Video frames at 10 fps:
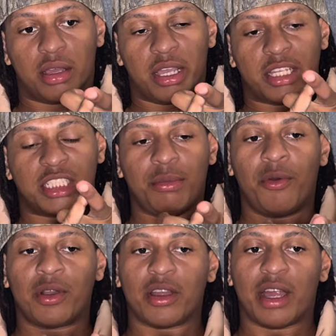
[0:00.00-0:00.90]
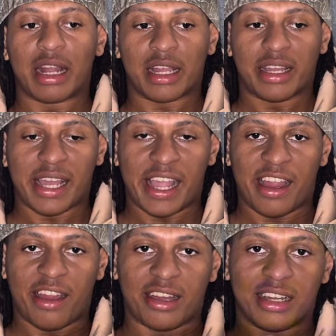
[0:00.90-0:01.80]
Jimmy want to learn how to cut
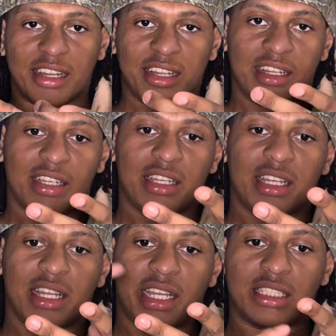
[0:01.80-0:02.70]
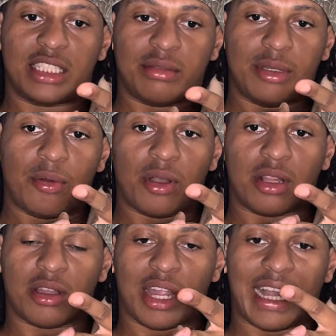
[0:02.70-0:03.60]
hair, and Jimmy want to
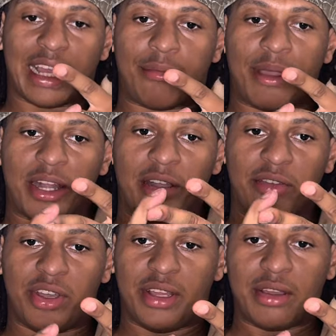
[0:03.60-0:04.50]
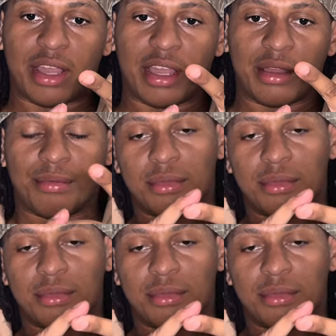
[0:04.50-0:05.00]
learn how to get better at a video game.